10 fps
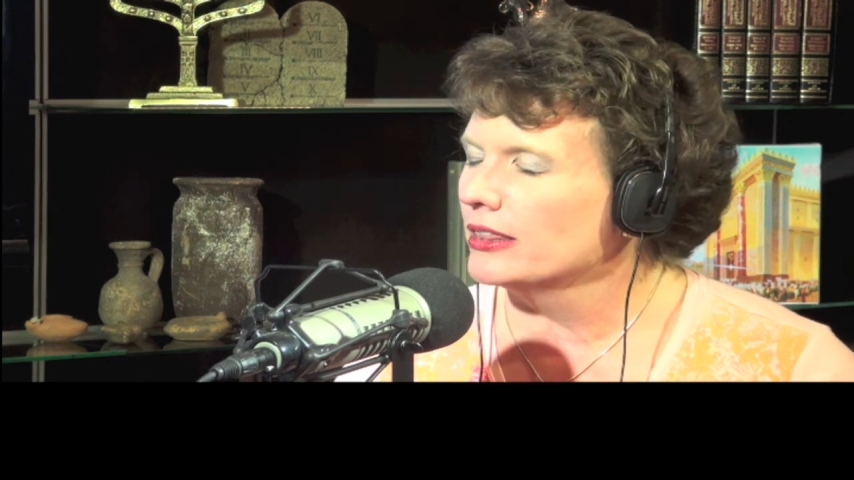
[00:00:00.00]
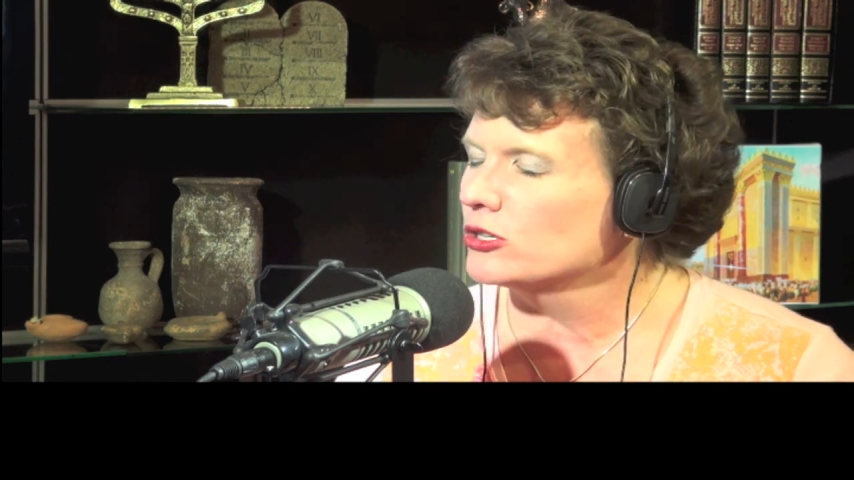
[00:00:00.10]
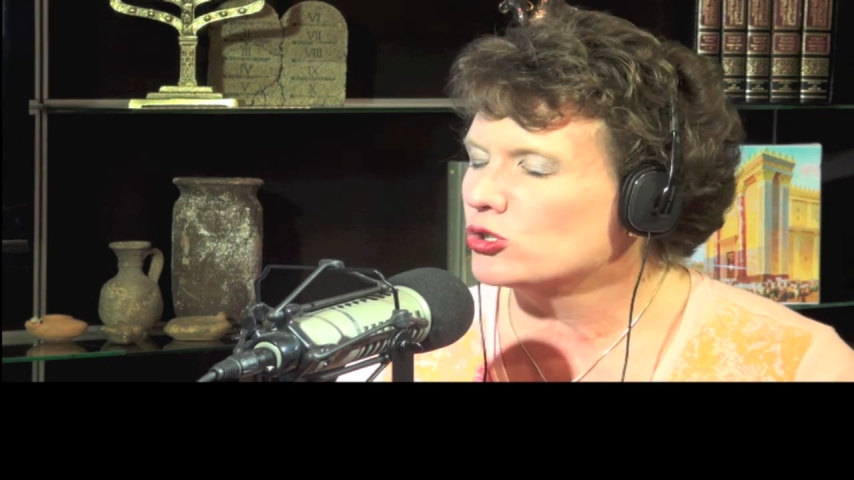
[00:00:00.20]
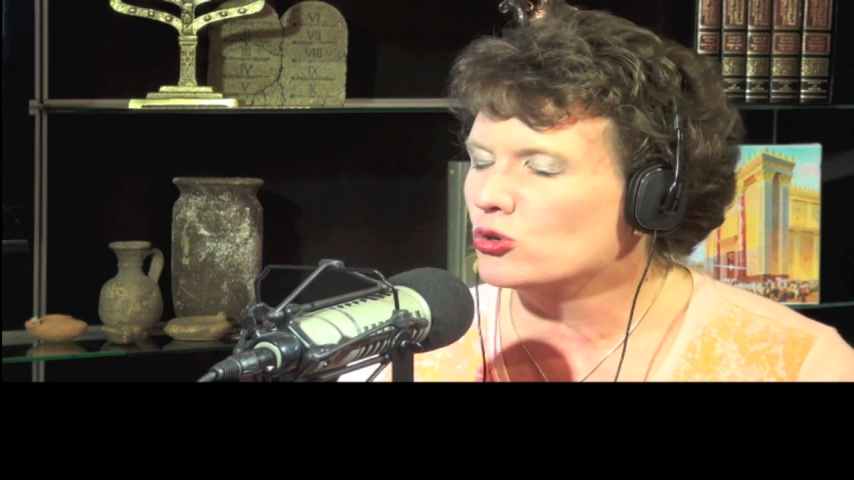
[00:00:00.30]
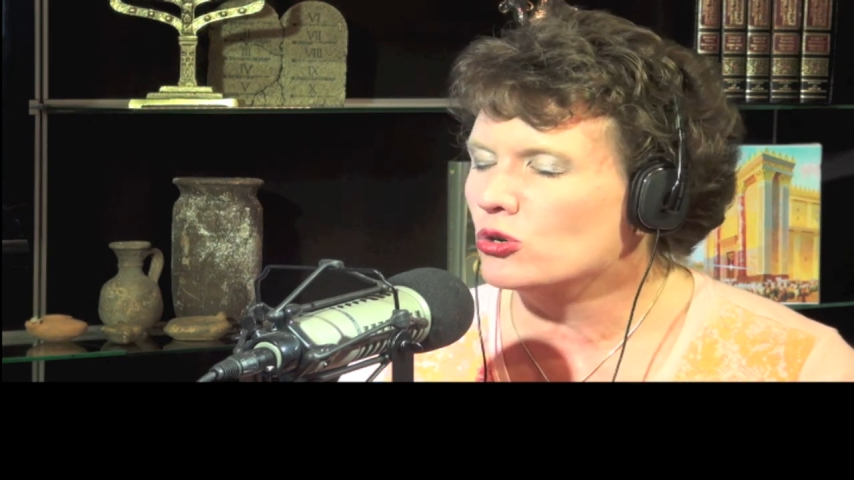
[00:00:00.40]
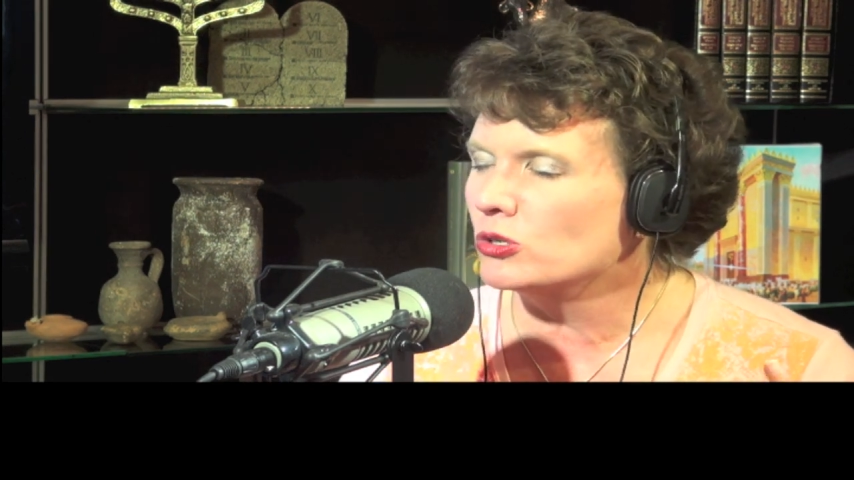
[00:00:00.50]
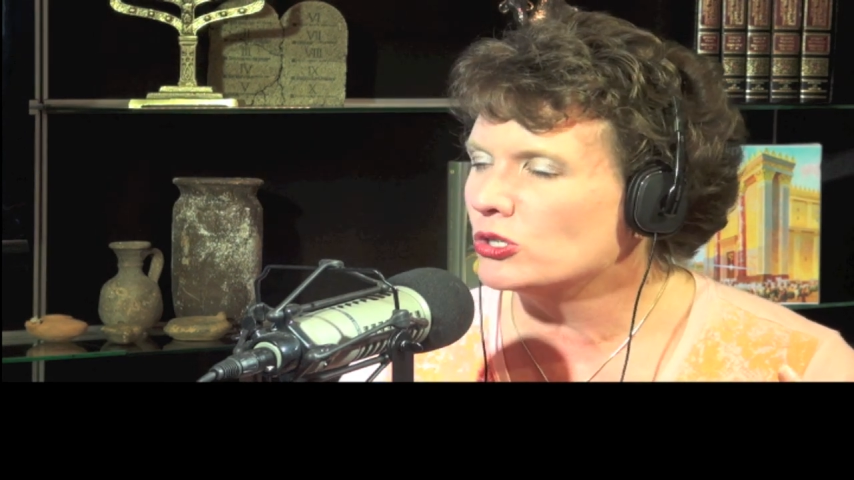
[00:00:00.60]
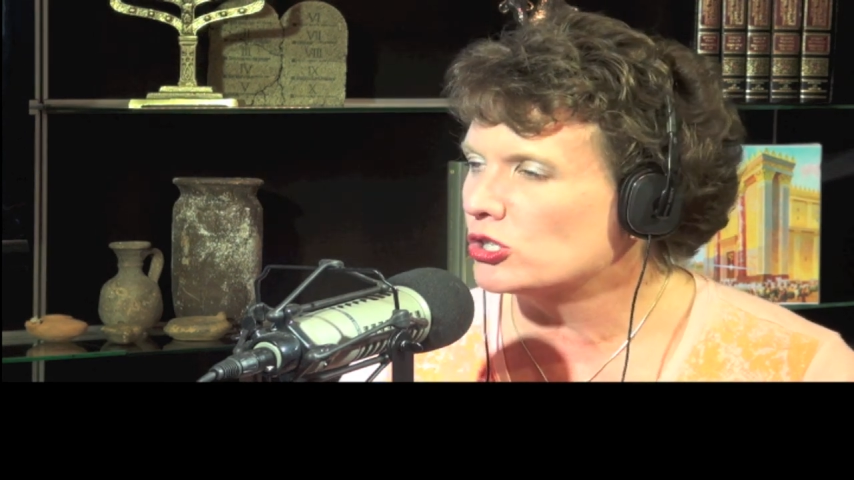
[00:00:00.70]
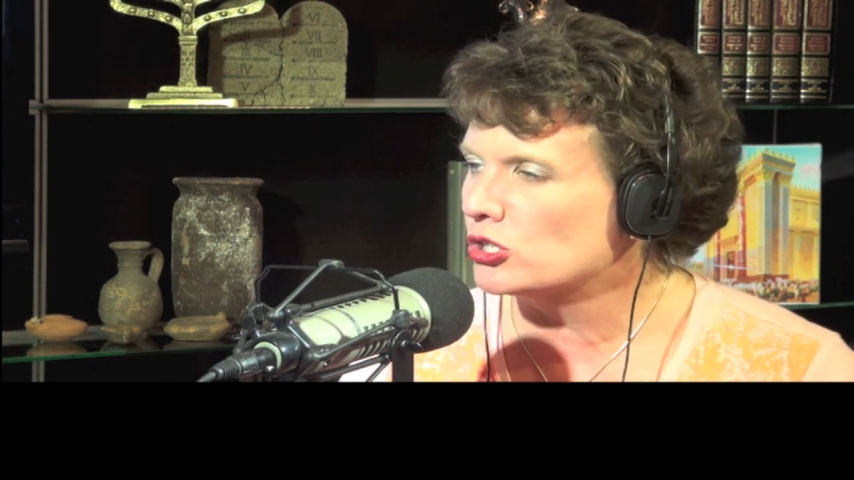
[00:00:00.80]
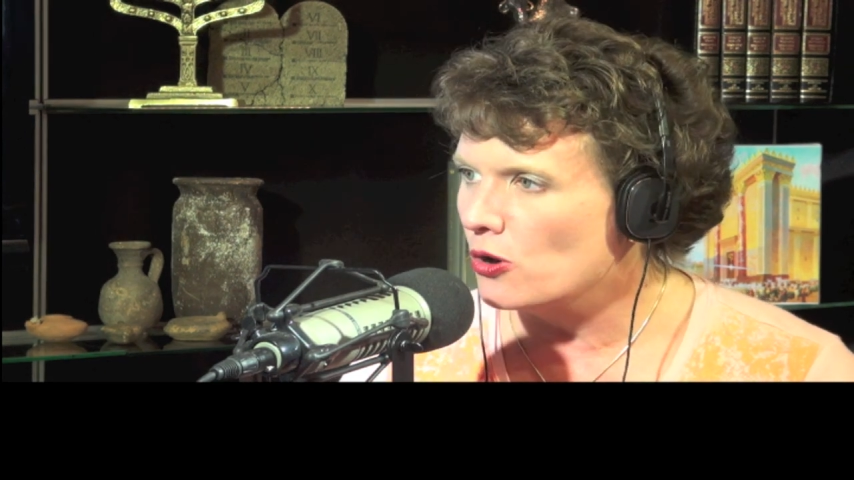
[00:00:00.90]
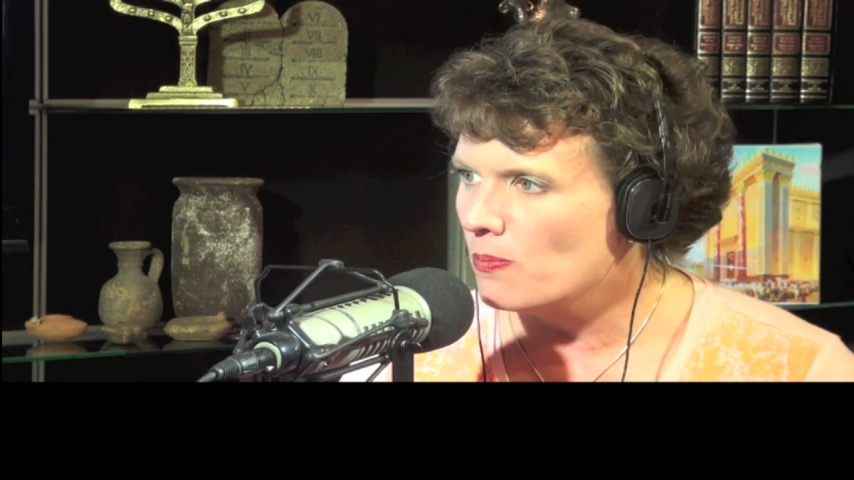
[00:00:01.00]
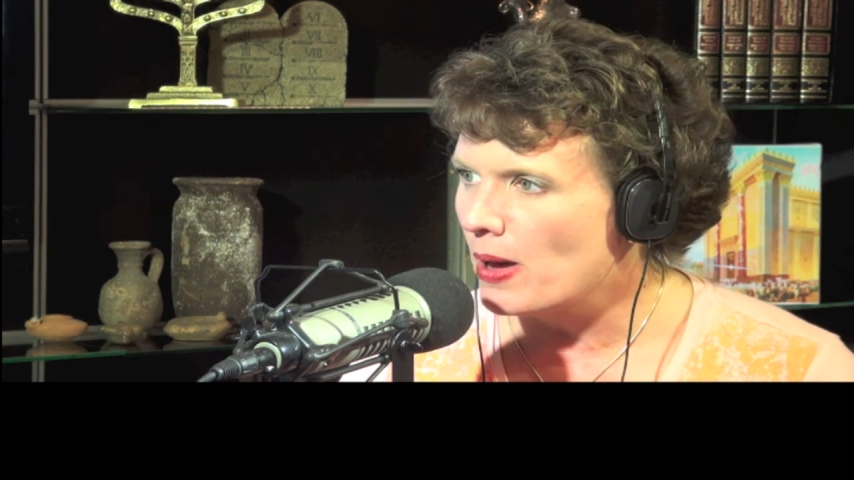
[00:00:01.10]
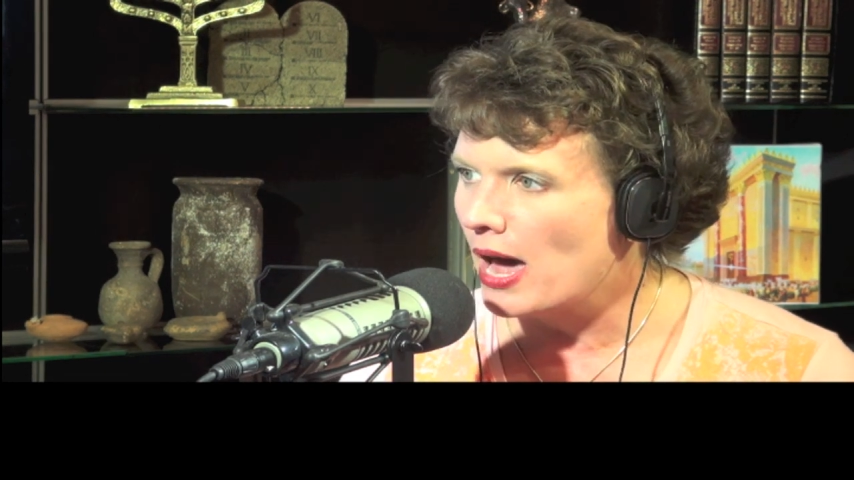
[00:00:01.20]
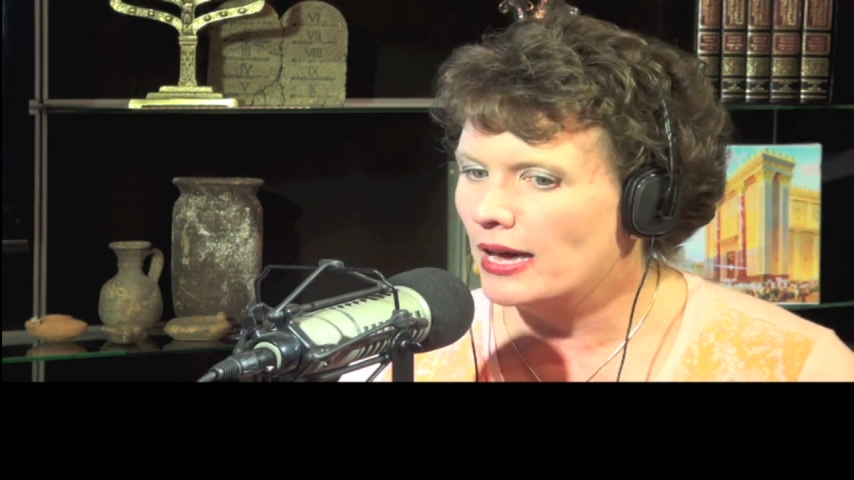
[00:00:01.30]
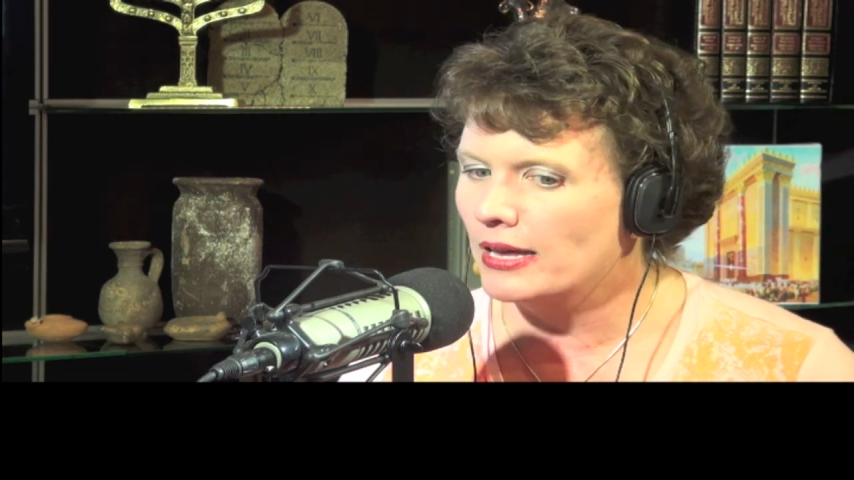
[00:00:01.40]
The storm was so
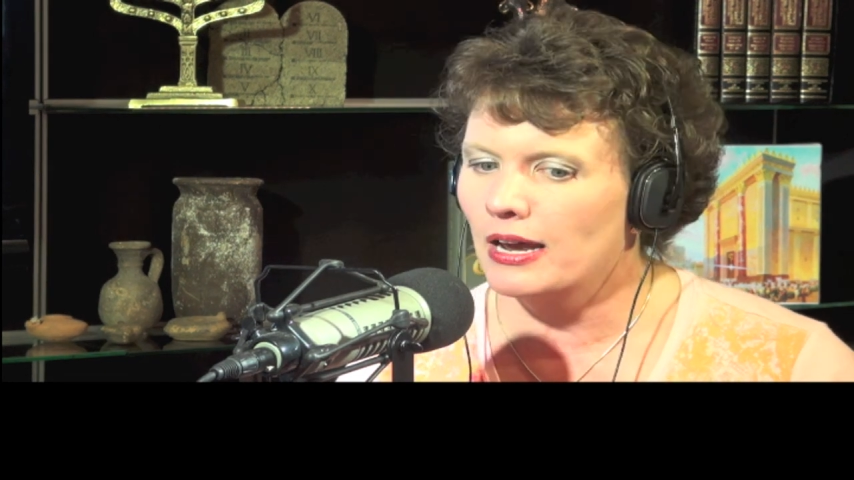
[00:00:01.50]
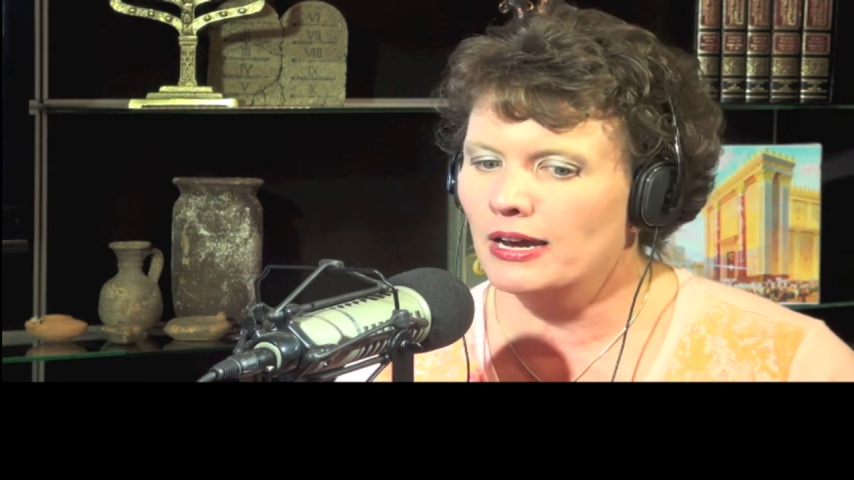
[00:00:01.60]
bad,